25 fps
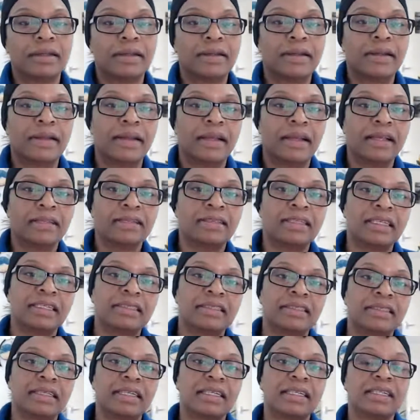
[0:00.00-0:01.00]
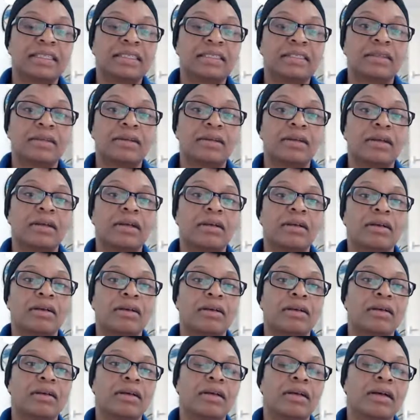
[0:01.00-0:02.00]
As I said it
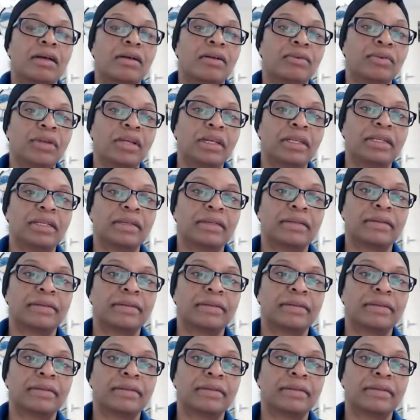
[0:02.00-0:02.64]
already,